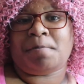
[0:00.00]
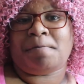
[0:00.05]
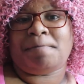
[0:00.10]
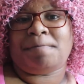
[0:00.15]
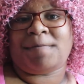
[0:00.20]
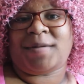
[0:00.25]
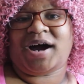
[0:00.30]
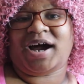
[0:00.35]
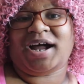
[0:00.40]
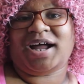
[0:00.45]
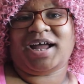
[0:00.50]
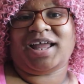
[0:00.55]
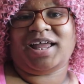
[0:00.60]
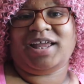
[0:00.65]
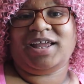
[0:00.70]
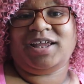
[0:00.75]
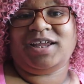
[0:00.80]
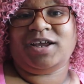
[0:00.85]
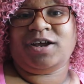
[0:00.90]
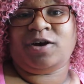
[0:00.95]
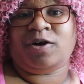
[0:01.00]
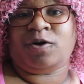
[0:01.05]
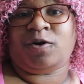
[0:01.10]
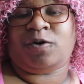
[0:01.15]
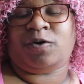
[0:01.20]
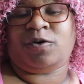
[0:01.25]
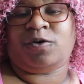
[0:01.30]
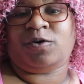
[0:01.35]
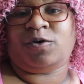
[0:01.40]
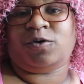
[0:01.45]
My
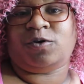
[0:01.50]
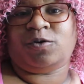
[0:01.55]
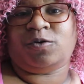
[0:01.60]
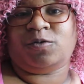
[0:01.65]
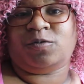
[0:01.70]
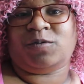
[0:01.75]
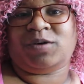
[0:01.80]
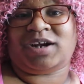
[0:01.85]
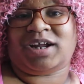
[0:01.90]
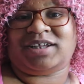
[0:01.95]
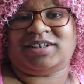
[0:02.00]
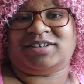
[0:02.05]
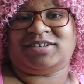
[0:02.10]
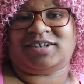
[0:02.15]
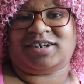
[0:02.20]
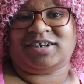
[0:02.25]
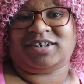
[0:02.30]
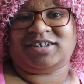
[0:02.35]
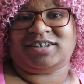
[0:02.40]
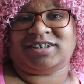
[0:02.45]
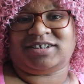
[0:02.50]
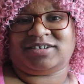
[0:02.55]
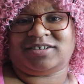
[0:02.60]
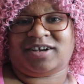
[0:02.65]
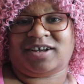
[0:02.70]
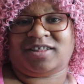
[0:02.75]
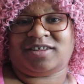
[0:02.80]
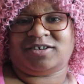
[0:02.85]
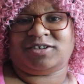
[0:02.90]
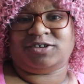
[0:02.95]
goal when I started this
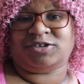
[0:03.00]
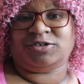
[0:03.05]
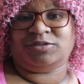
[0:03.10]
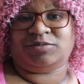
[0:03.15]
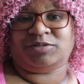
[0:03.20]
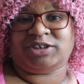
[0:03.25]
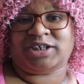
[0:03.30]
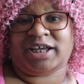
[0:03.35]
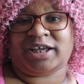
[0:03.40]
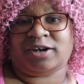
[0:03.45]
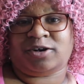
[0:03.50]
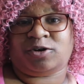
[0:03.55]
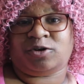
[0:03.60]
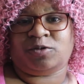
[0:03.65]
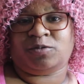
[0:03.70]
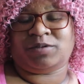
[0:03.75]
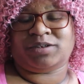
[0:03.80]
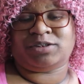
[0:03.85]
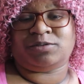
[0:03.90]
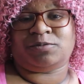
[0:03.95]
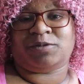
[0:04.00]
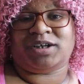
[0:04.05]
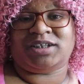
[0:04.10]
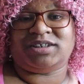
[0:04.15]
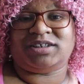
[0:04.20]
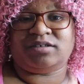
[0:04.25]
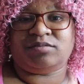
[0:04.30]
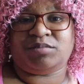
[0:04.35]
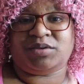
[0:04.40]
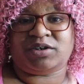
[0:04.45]
AuthorTube channel was
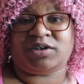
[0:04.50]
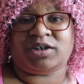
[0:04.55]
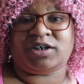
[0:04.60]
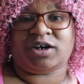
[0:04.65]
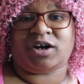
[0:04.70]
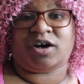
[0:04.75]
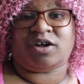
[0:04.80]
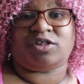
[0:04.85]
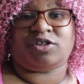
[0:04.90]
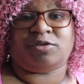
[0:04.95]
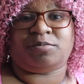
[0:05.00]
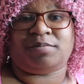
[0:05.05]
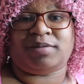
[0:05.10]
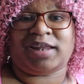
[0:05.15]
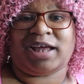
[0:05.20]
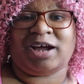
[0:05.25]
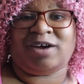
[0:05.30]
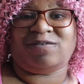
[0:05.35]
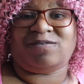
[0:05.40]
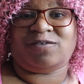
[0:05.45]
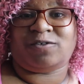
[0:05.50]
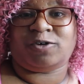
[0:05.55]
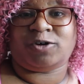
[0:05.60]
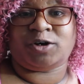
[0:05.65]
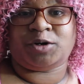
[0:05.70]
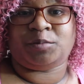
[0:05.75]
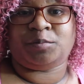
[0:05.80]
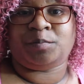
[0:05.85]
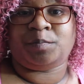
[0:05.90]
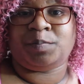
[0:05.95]
one, to build an author
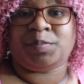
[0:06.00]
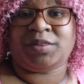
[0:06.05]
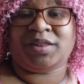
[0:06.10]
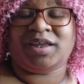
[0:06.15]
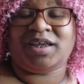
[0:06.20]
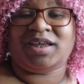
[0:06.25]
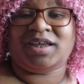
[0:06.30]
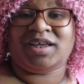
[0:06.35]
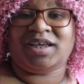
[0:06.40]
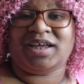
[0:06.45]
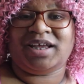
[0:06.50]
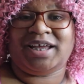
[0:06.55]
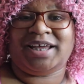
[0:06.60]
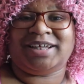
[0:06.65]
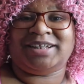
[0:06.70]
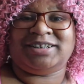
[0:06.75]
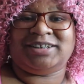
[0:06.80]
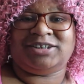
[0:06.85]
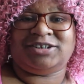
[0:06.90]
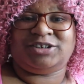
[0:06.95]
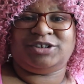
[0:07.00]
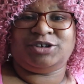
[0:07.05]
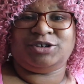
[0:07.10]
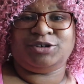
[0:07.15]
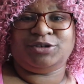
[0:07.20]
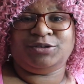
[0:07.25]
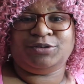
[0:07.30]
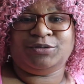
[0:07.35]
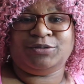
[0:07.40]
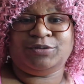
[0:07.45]
platform, and
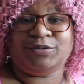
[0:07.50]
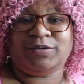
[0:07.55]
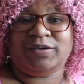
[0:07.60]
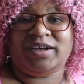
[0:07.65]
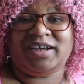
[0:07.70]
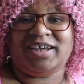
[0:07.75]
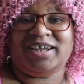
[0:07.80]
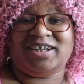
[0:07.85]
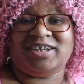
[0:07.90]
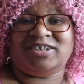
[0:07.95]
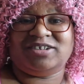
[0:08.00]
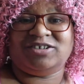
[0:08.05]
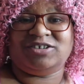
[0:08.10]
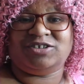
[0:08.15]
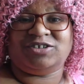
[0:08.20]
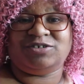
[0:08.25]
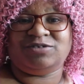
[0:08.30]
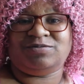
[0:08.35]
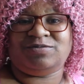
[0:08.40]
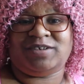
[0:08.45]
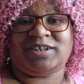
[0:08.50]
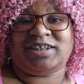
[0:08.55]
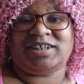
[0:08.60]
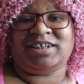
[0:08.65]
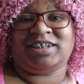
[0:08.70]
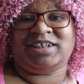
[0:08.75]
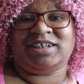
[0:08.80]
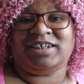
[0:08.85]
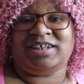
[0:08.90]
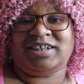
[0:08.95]
two, to
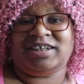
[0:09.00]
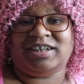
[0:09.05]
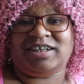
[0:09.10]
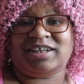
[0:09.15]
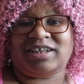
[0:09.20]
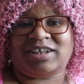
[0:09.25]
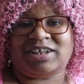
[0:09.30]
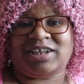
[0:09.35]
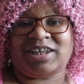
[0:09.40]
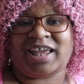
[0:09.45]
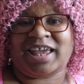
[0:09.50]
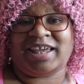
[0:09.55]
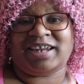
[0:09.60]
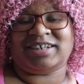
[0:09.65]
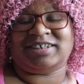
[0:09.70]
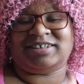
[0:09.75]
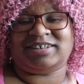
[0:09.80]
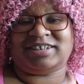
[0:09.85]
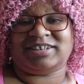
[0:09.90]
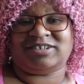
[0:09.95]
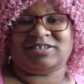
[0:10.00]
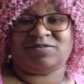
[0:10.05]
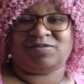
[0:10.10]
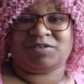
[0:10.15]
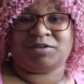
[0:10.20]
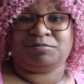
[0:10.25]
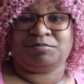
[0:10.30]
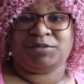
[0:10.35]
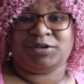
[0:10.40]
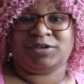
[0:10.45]
really gain a sense
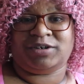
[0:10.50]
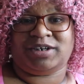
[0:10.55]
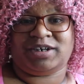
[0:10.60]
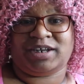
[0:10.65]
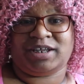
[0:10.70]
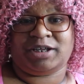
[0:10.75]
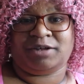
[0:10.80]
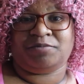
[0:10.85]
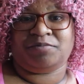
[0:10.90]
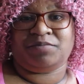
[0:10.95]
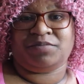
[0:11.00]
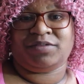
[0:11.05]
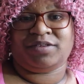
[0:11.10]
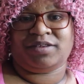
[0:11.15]
of community.